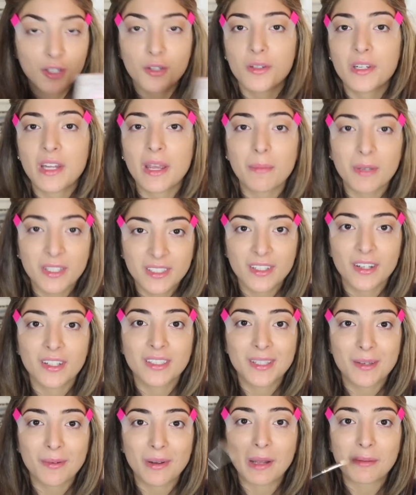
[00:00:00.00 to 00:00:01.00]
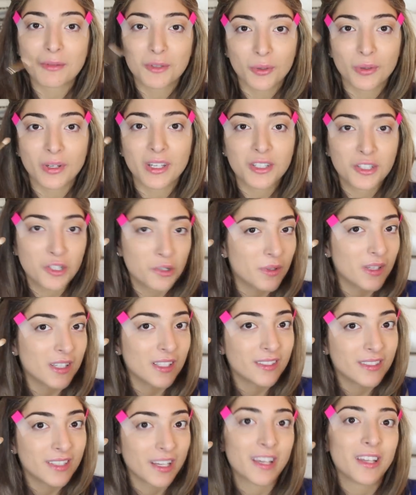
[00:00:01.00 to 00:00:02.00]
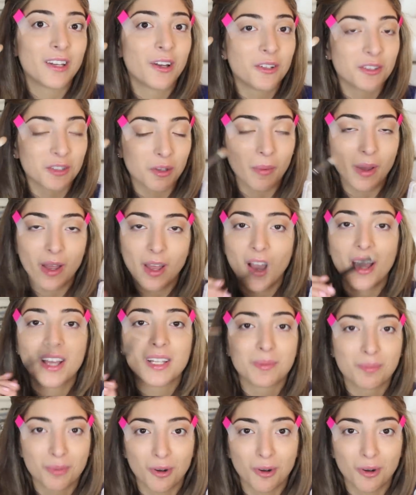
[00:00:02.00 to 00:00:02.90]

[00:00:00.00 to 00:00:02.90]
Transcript: Can you take me seriously while I'm talking to you with these sticky notes on my eyes?